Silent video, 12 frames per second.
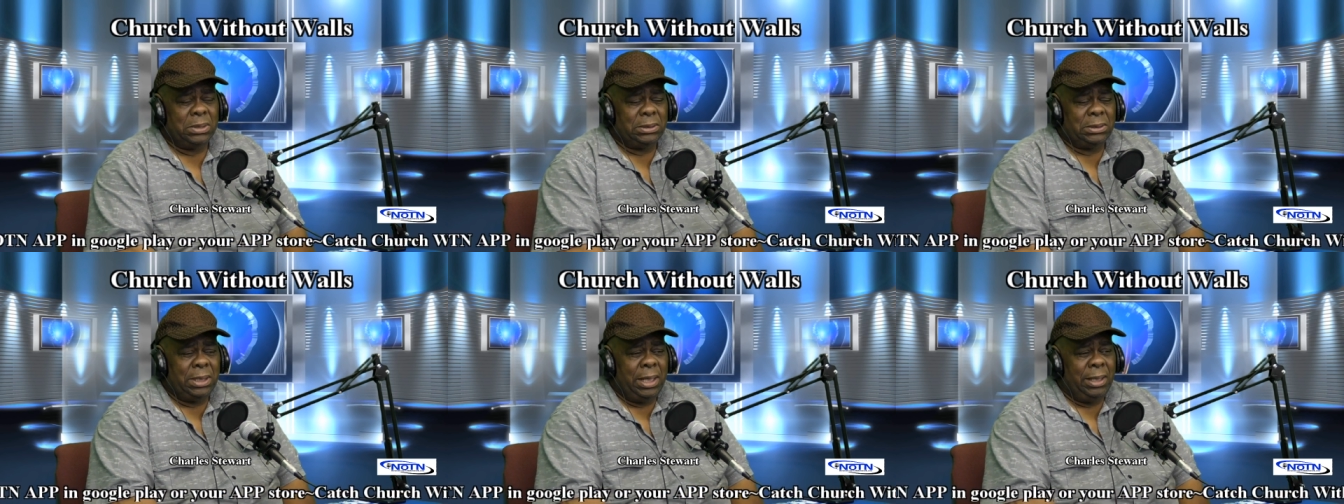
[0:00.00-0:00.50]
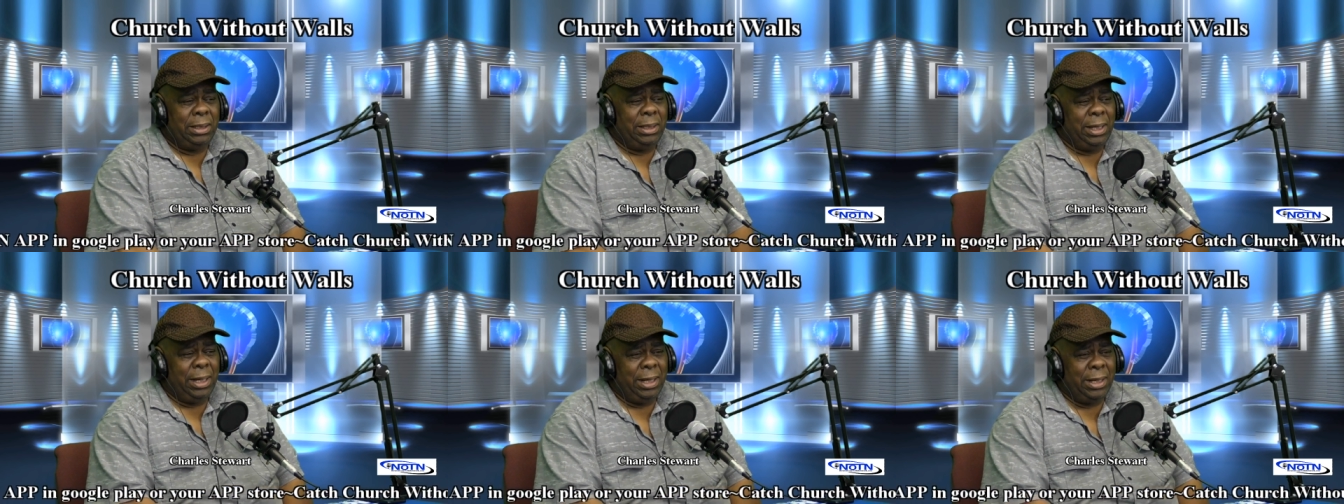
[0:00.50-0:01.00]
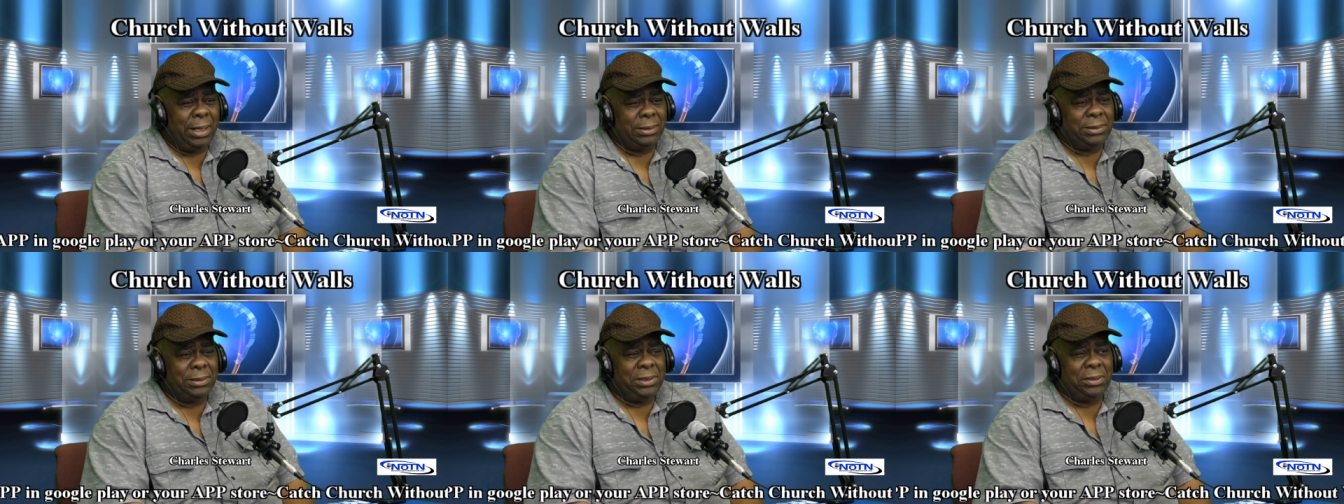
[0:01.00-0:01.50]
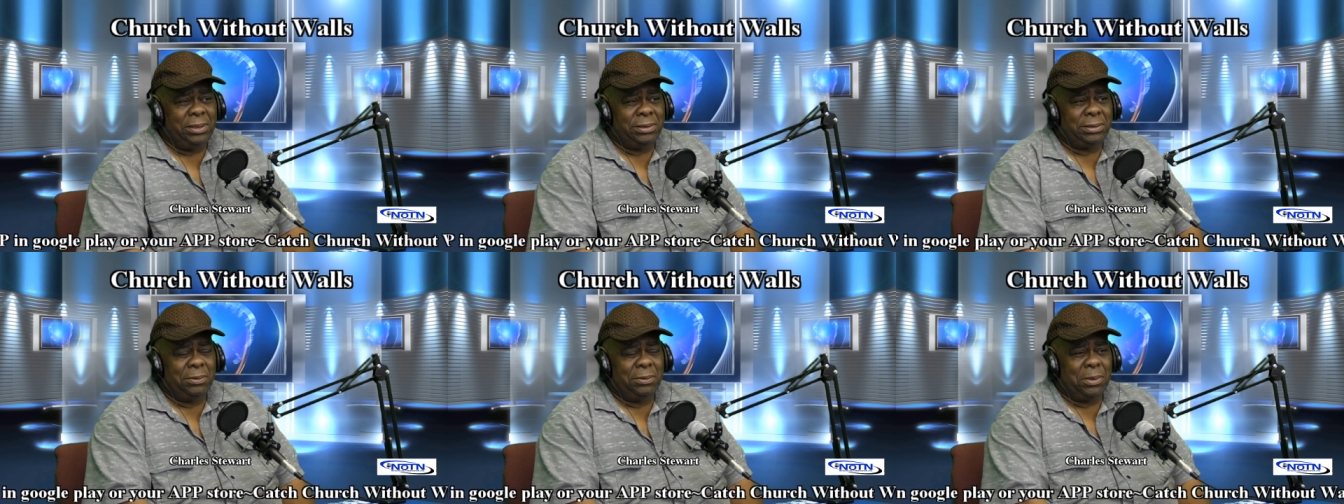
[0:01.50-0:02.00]
was the head deacon at the
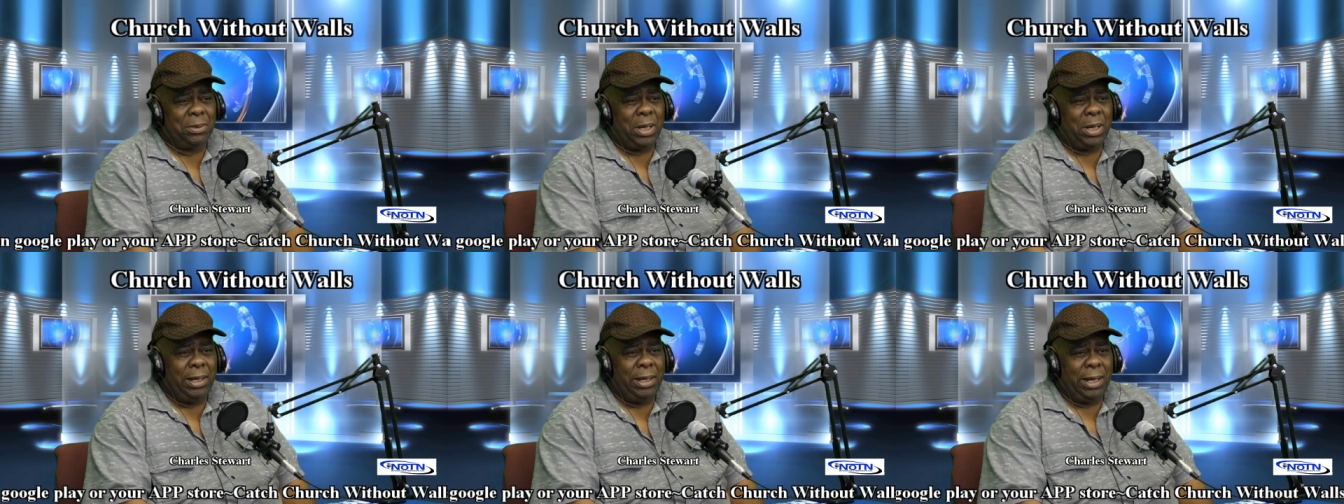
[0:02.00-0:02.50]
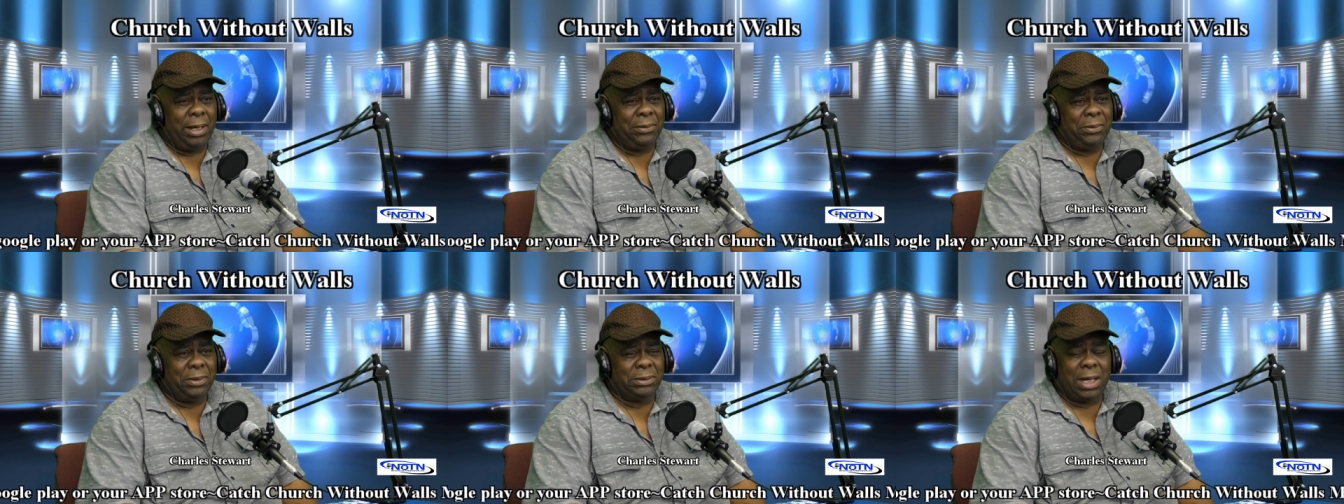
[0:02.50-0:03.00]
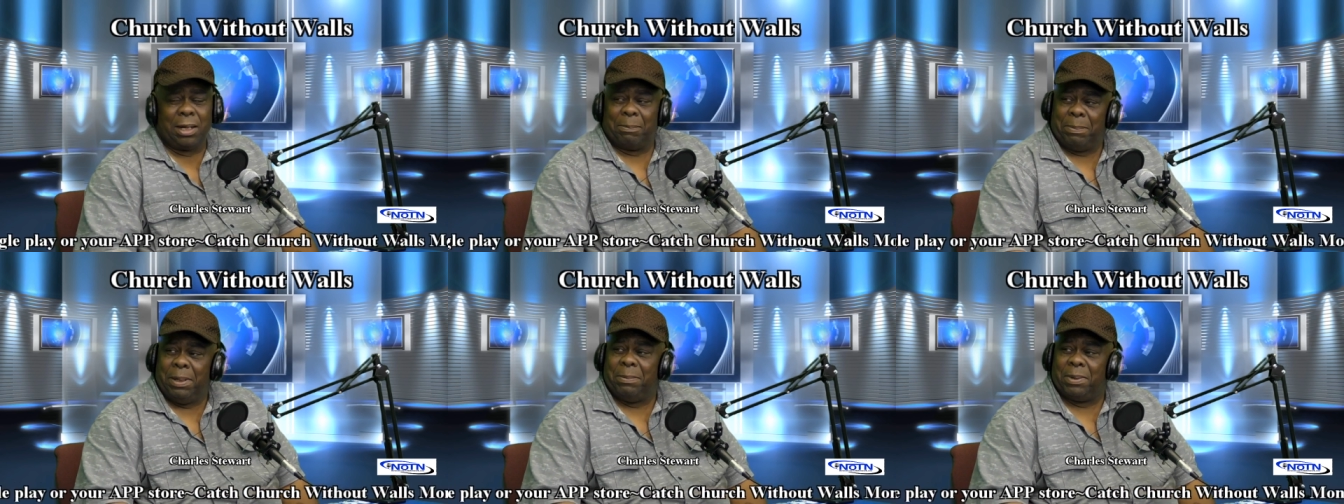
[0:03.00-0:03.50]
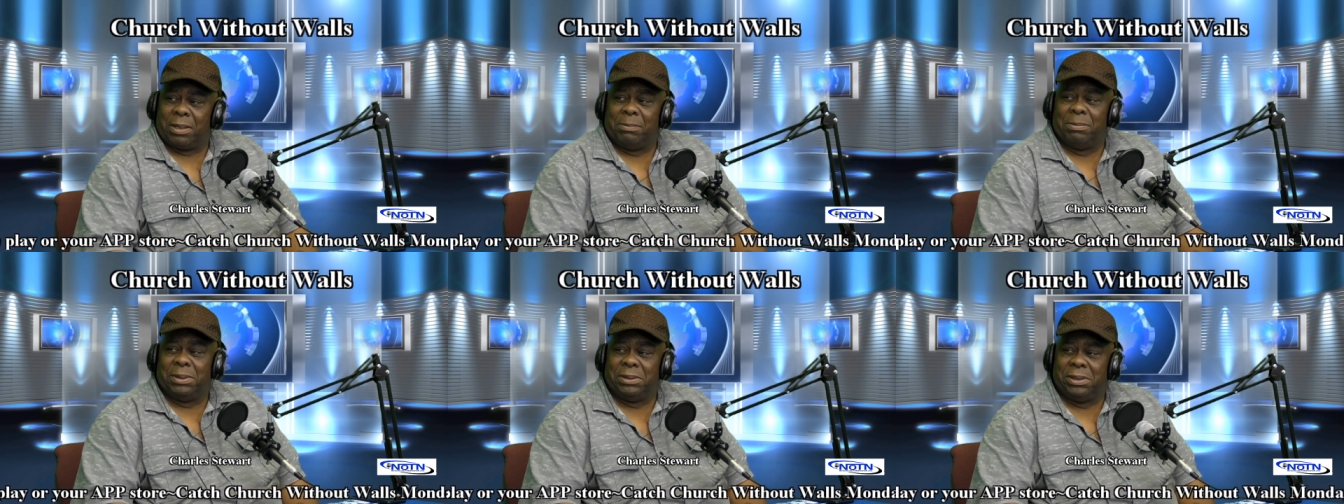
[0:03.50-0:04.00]
church so quite natural a lot of people
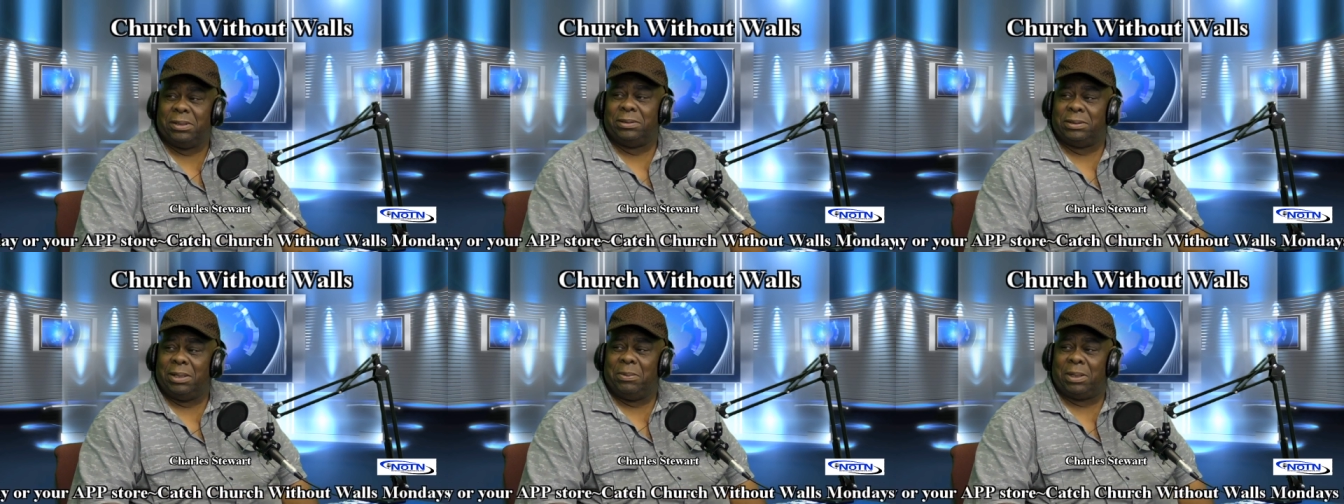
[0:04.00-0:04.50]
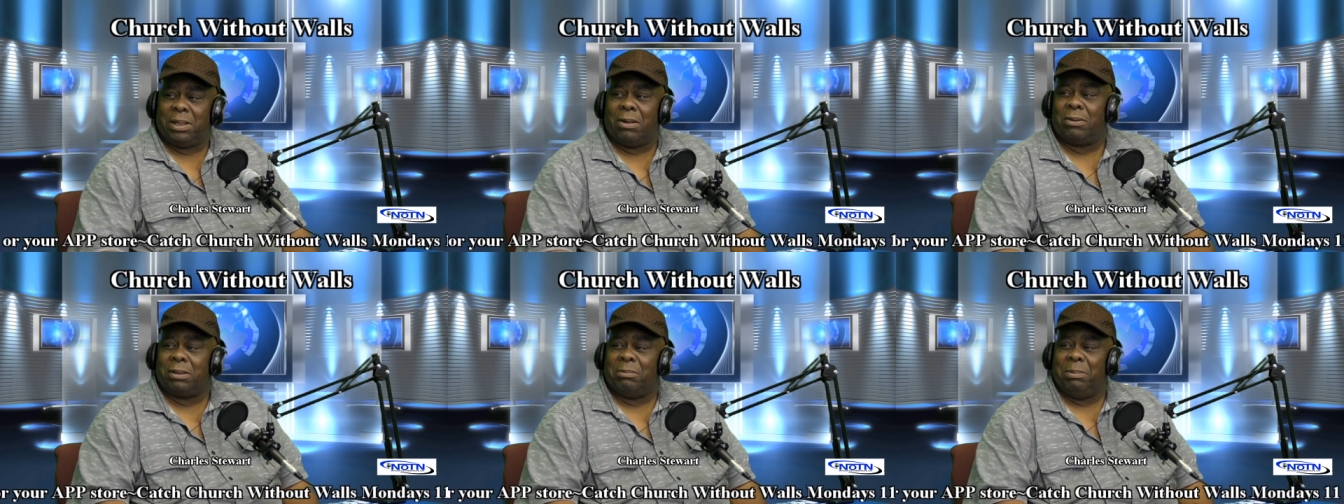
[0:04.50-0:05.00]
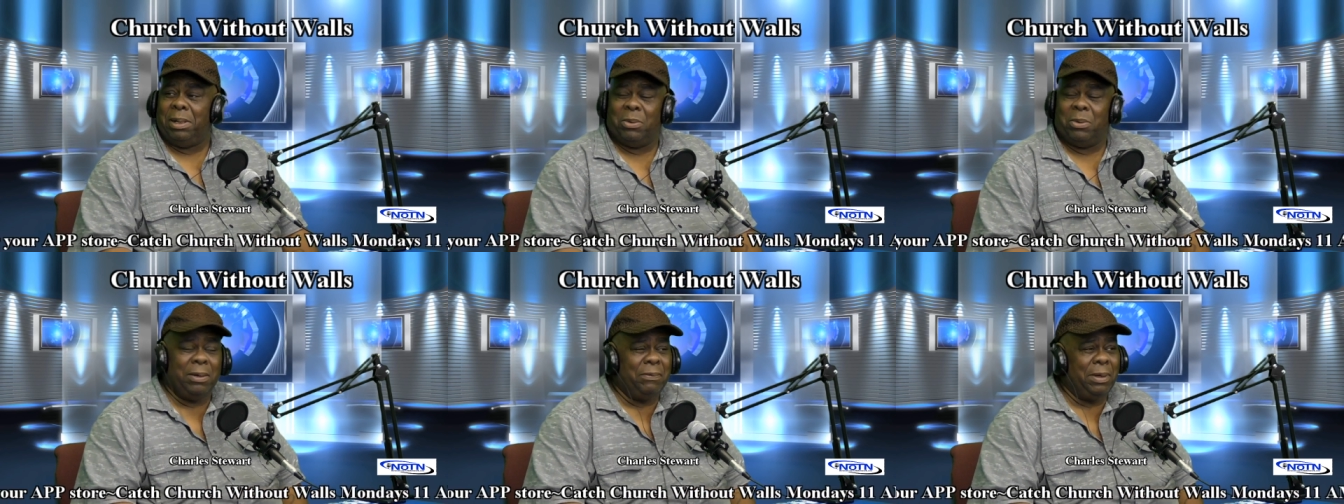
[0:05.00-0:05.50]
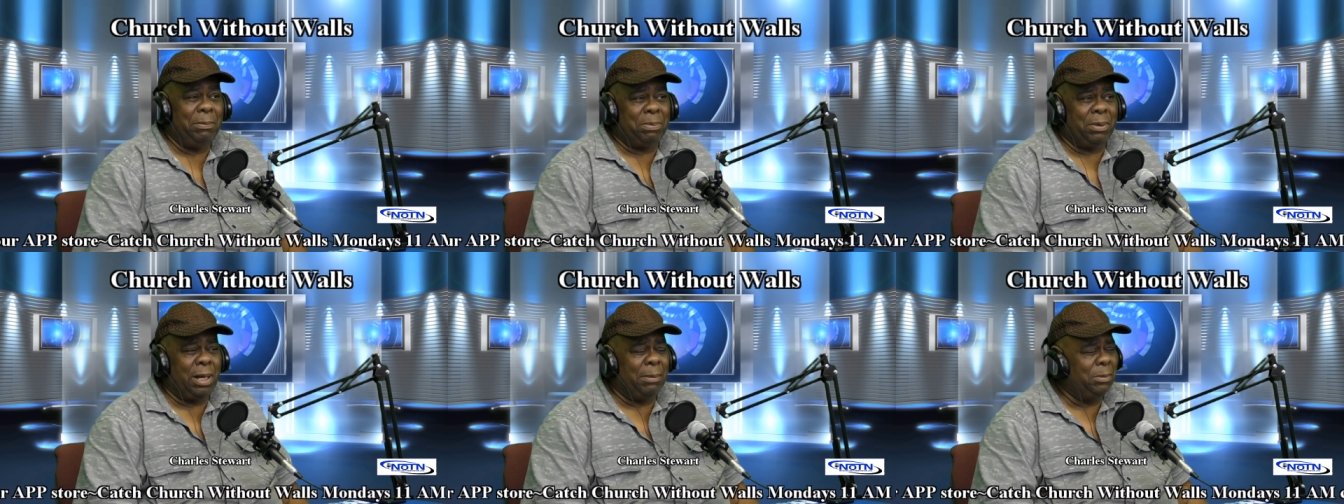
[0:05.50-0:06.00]
come to church they would talk to me whatever their
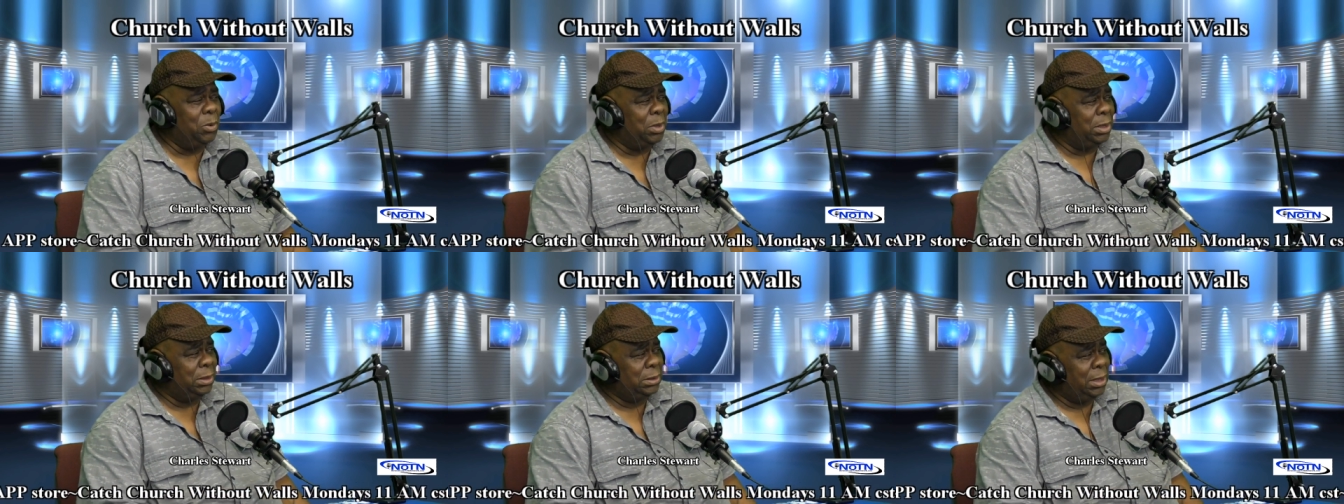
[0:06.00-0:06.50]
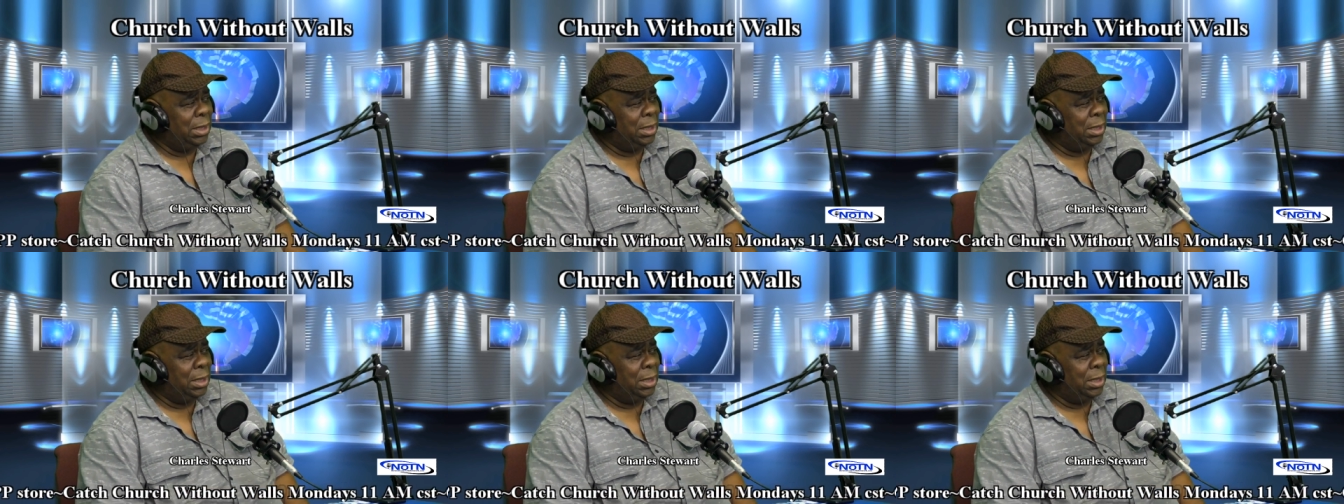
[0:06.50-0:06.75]
problem was